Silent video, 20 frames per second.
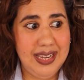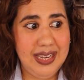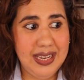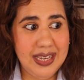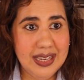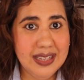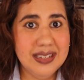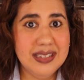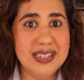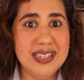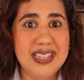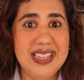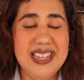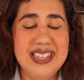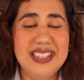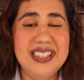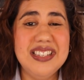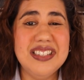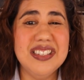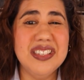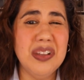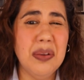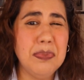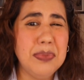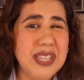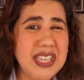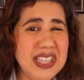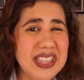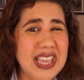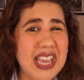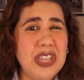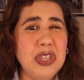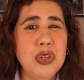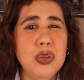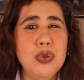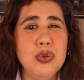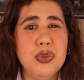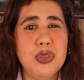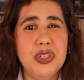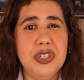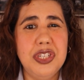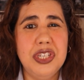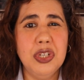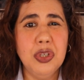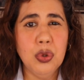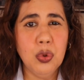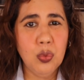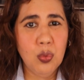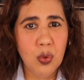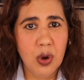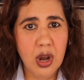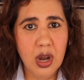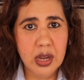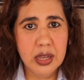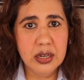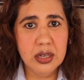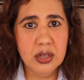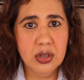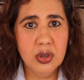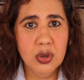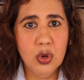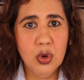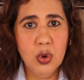And is it something that you still want?